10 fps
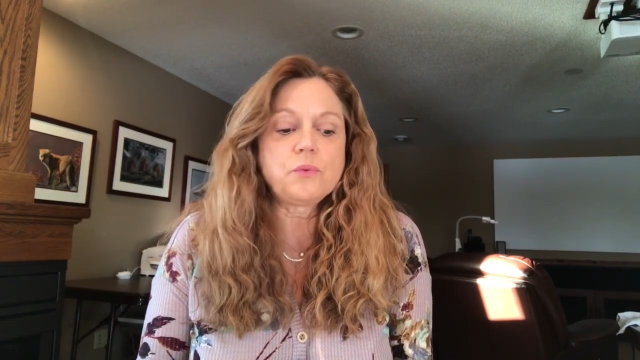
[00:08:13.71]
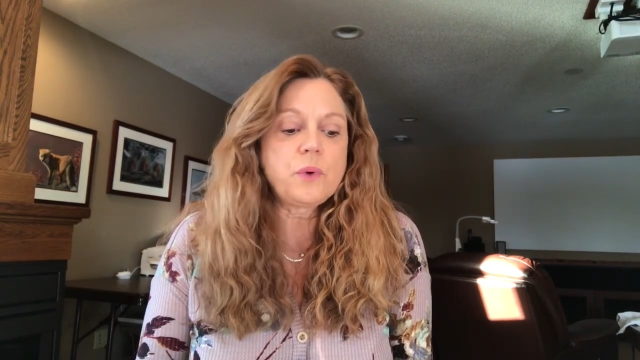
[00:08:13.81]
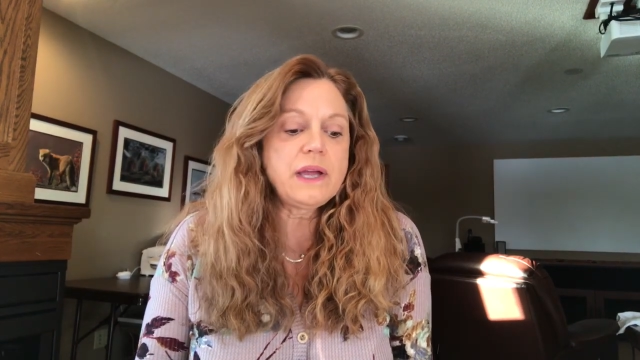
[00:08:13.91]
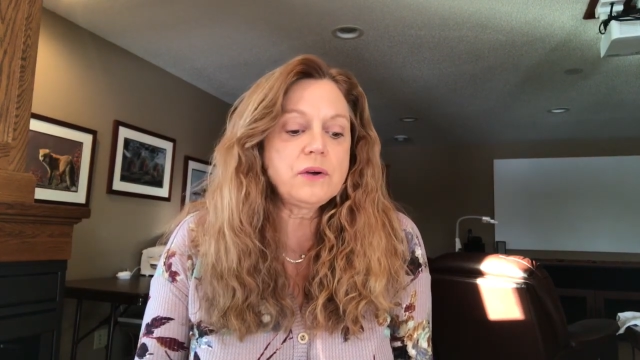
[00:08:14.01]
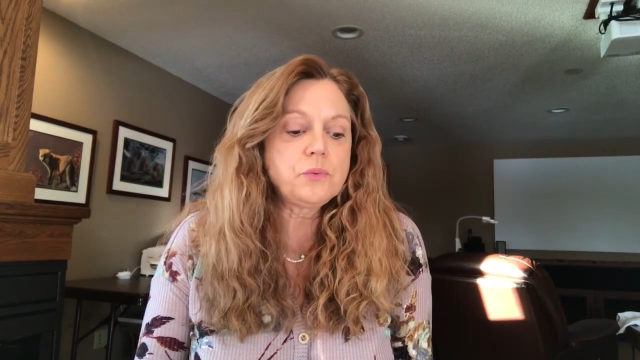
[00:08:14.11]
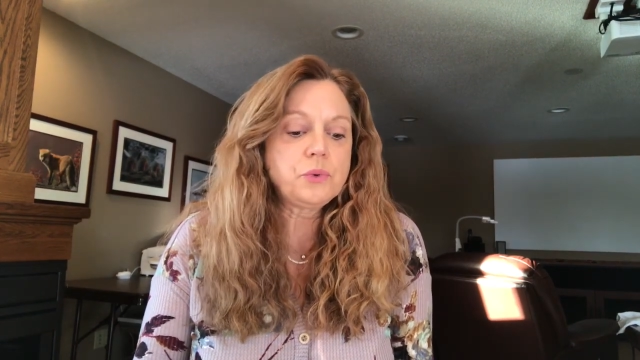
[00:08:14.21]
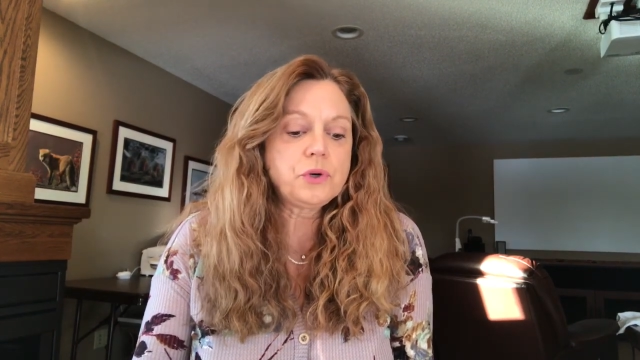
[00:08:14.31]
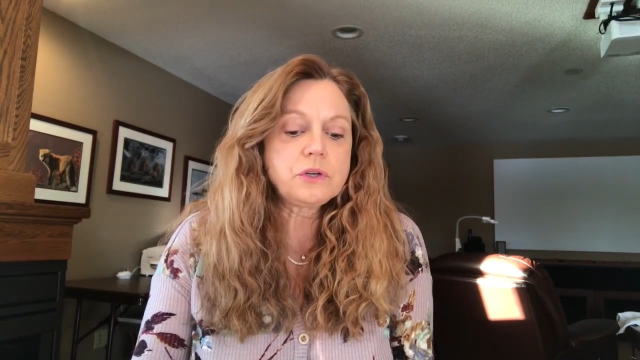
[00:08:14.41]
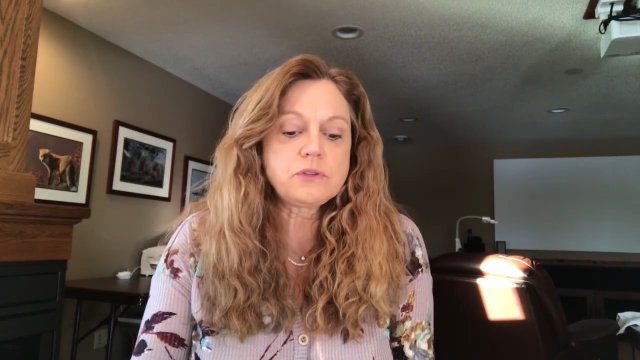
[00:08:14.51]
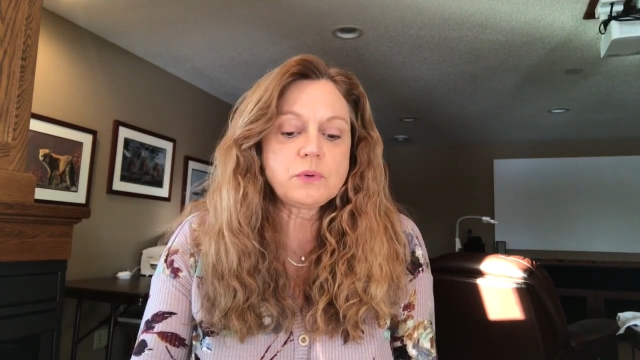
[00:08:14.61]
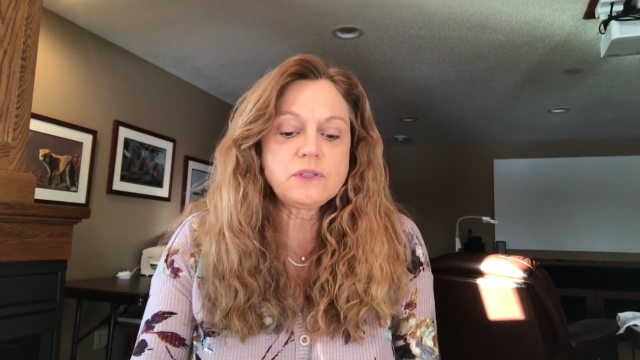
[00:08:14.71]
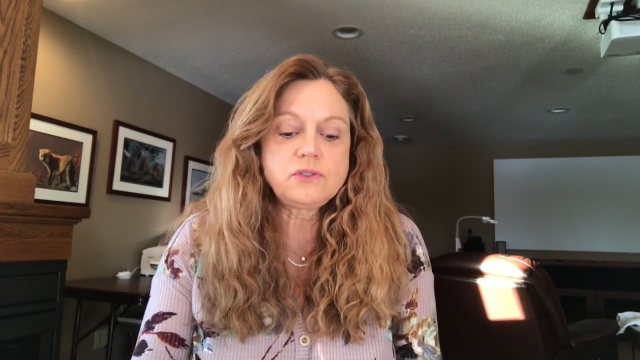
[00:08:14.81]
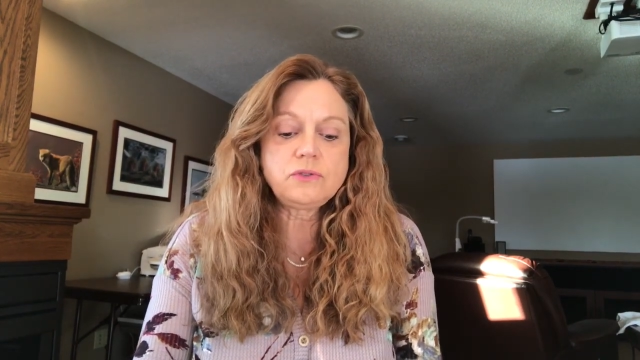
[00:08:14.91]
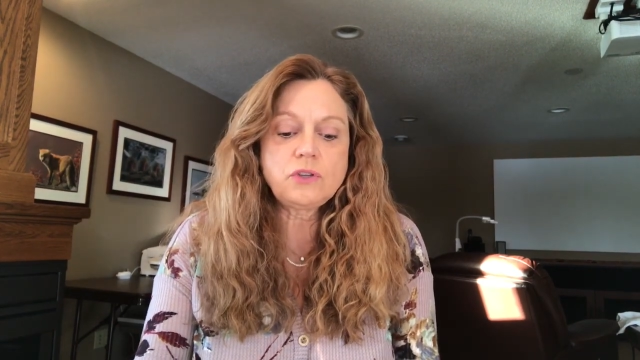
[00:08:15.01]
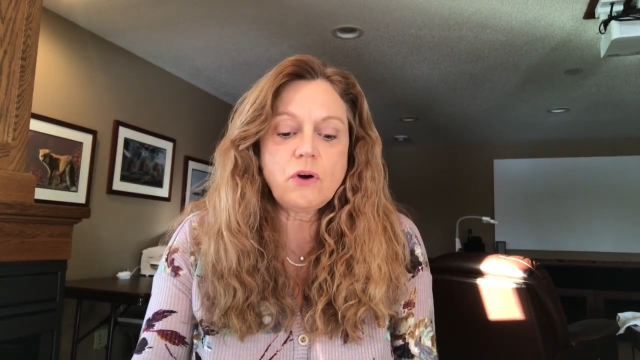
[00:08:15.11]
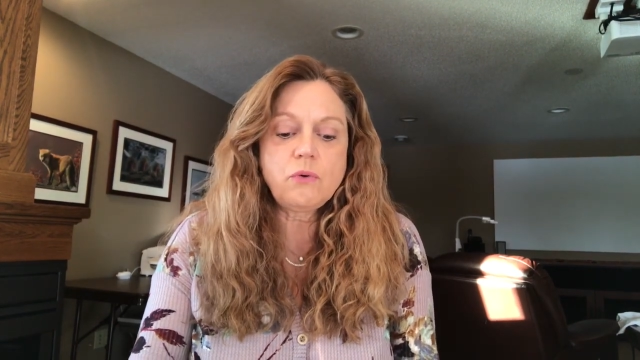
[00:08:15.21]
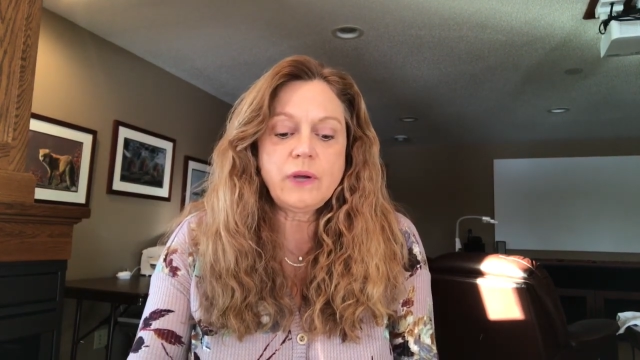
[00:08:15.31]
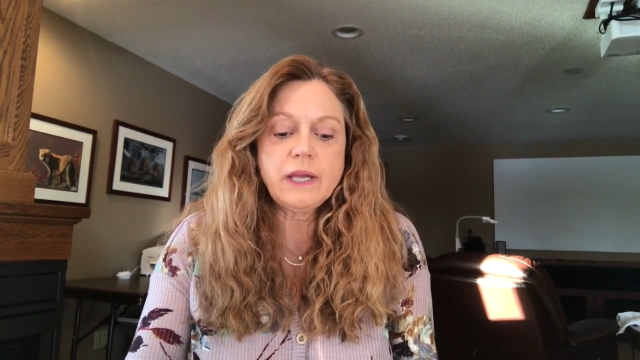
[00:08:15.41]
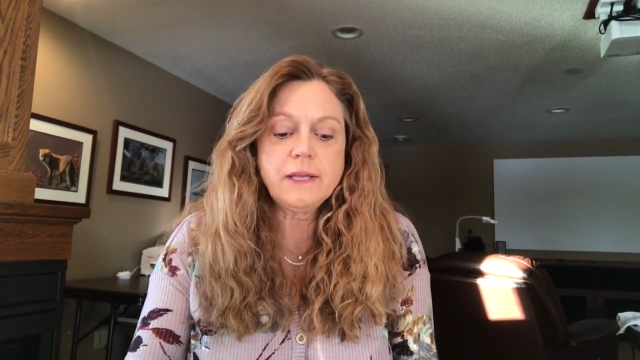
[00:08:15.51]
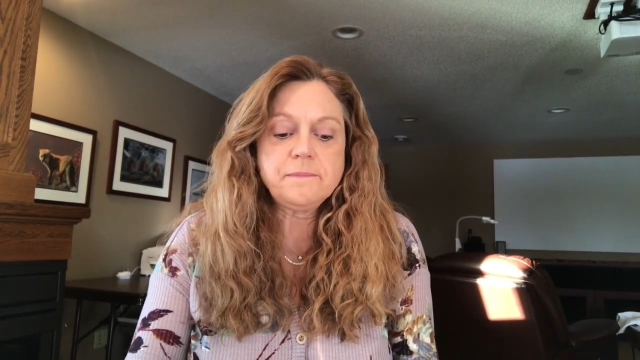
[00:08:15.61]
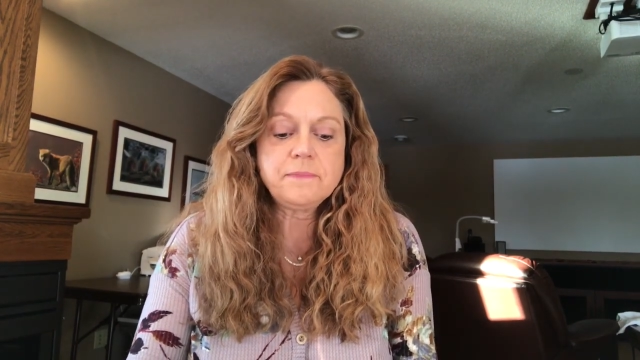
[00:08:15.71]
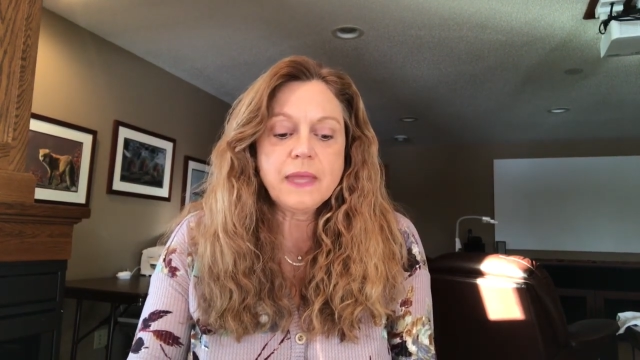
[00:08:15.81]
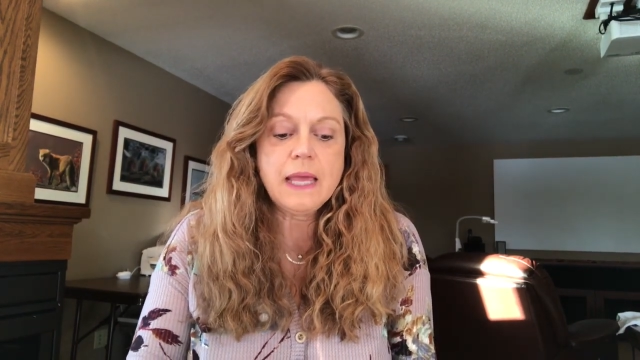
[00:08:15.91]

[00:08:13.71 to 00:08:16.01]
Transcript: The way it worked was you'd go in,